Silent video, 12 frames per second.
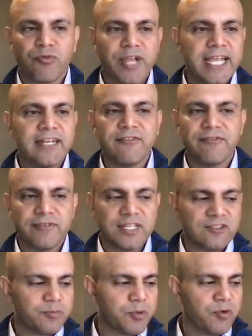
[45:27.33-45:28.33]
creative
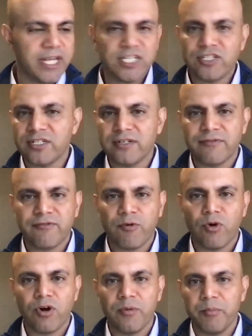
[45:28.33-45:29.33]
inspiration
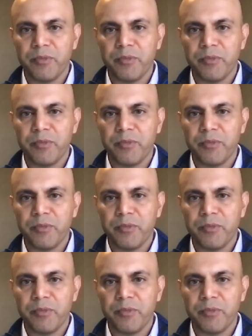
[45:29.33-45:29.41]
for